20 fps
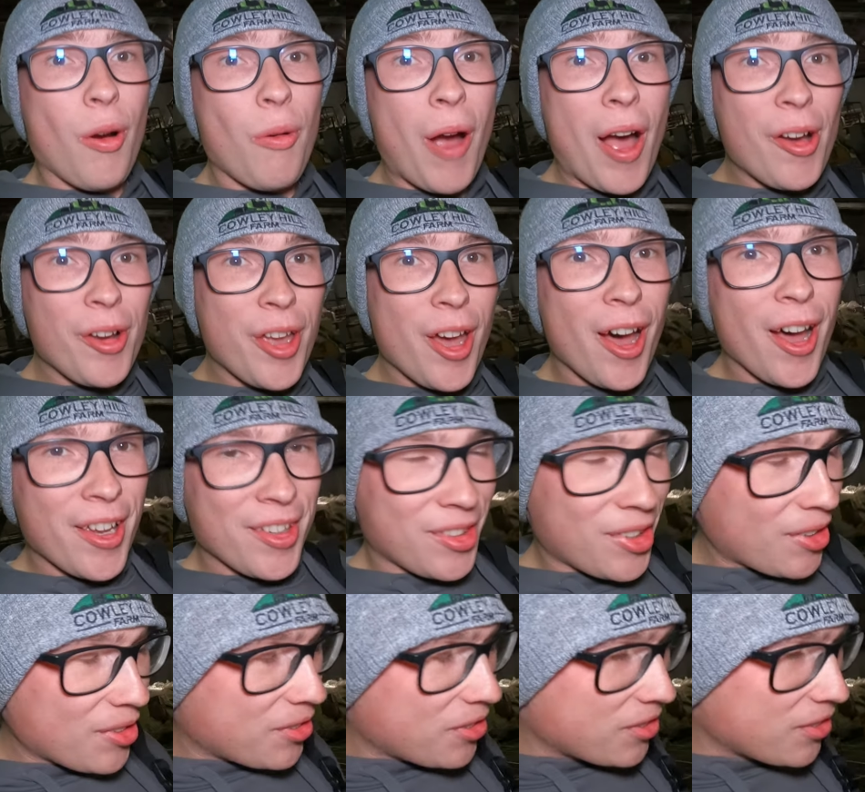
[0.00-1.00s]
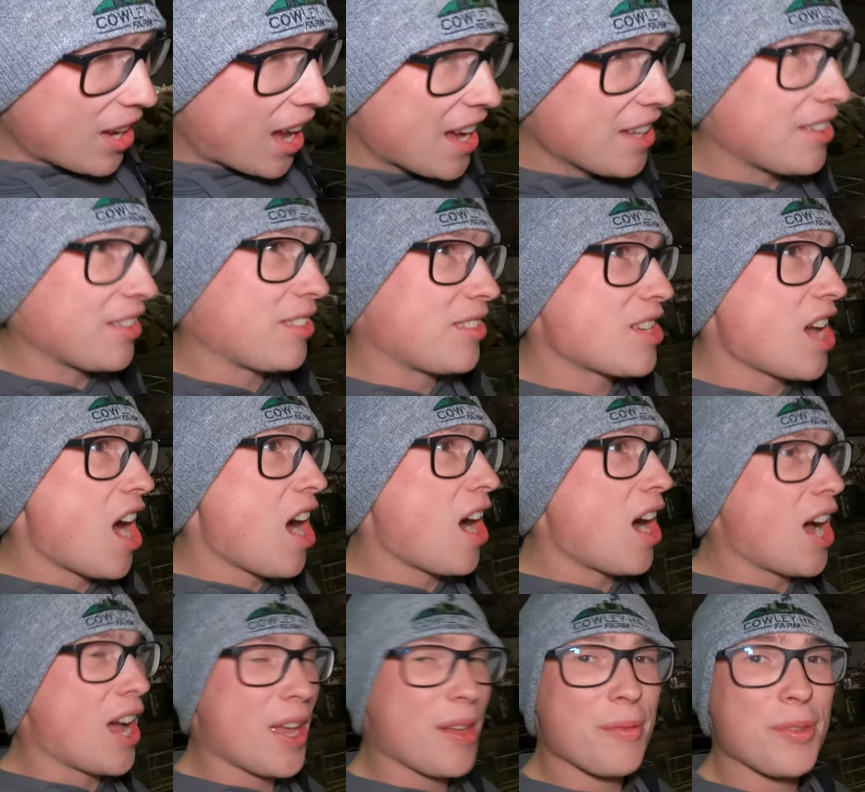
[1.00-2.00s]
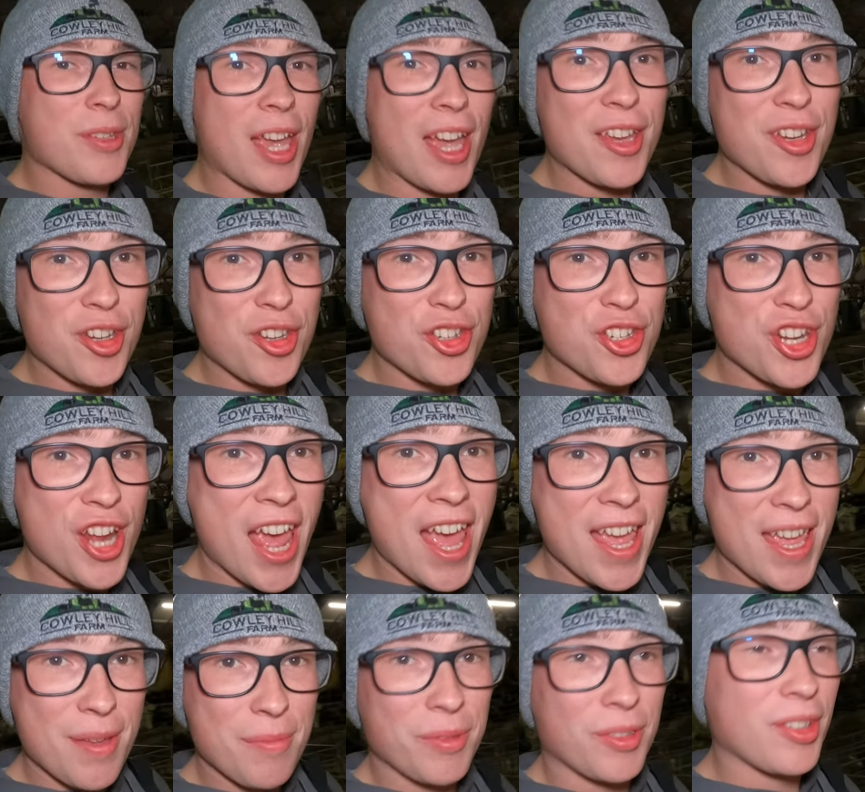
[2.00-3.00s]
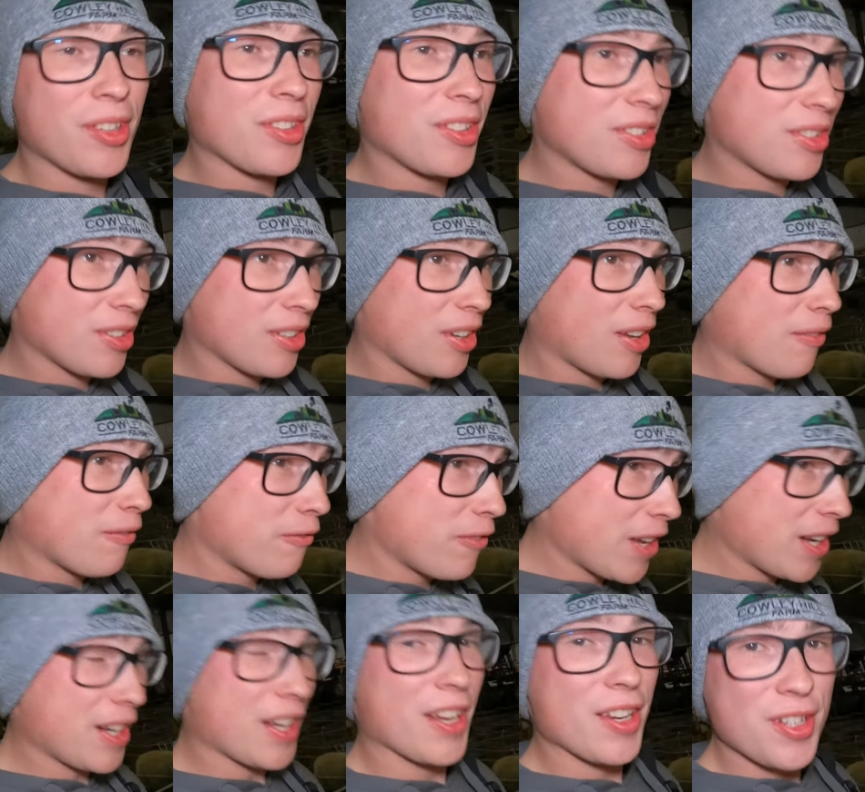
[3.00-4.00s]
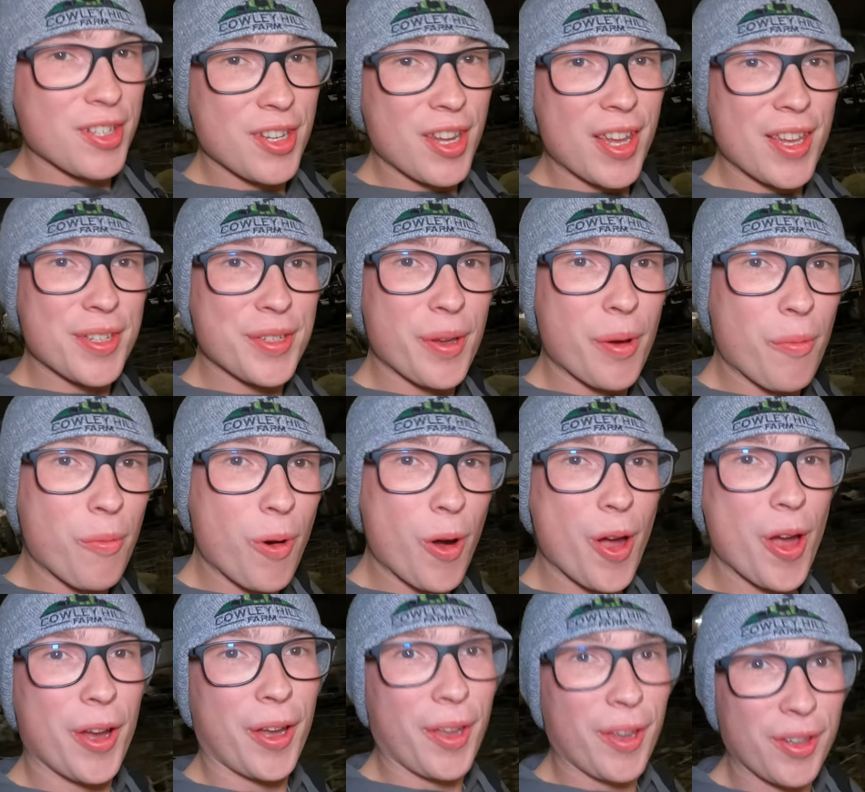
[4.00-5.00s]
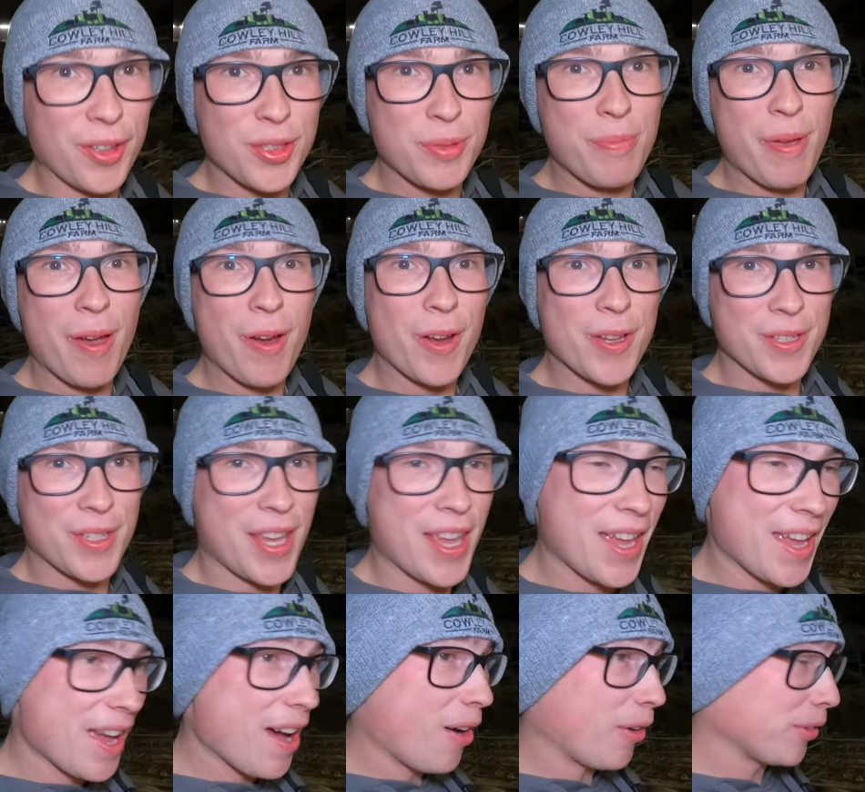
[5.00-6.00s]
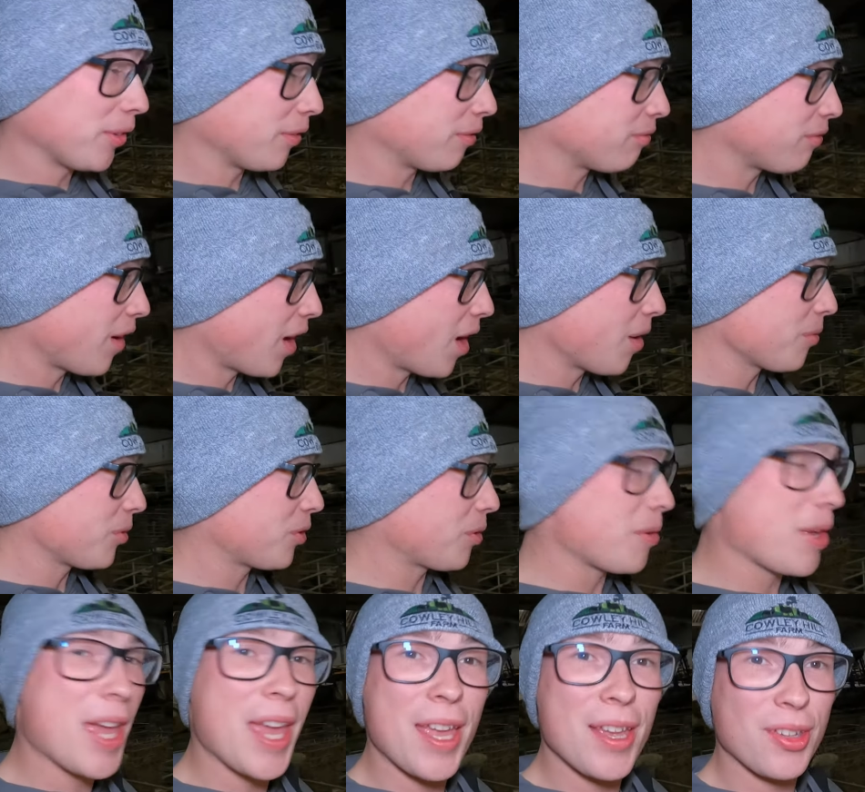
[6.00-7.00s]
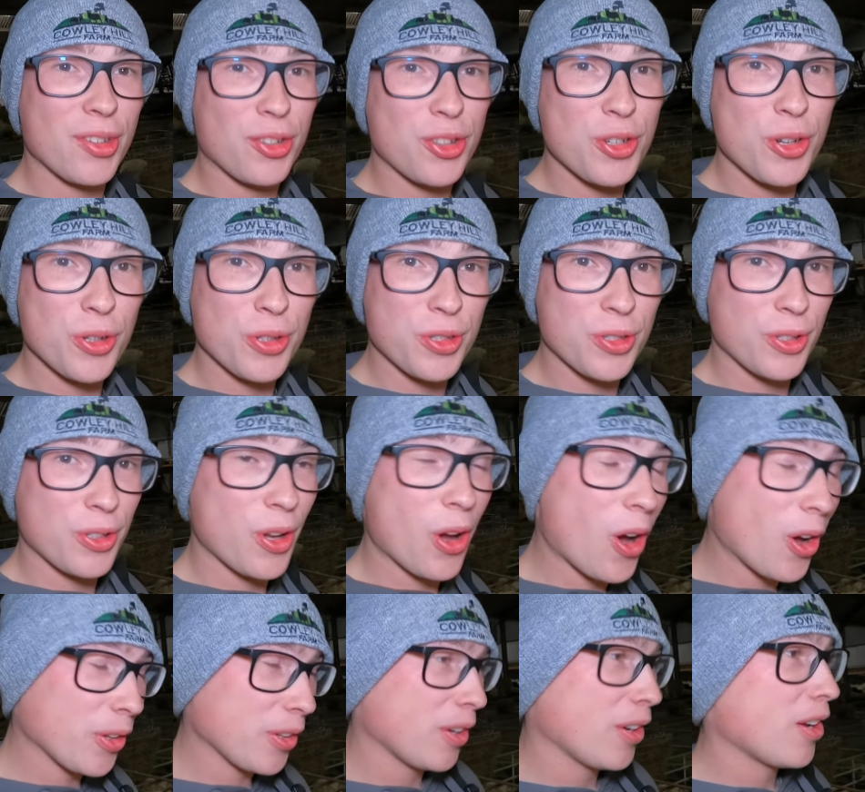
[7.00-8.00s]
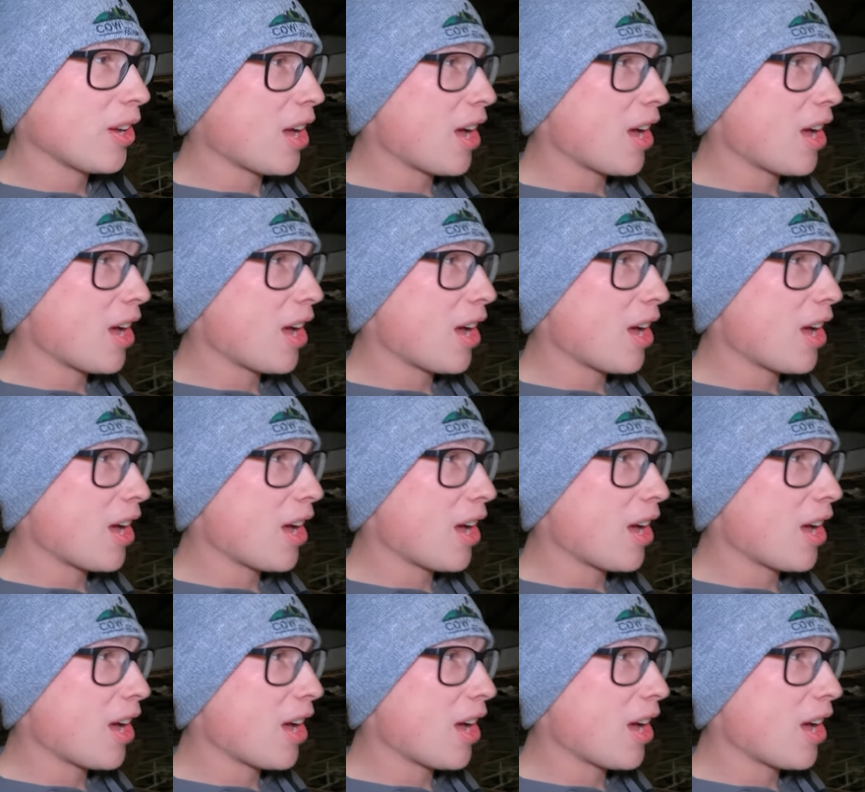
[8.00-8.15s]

Well guys, sad times as James has finished his work experience here on the farm, so he has just gone.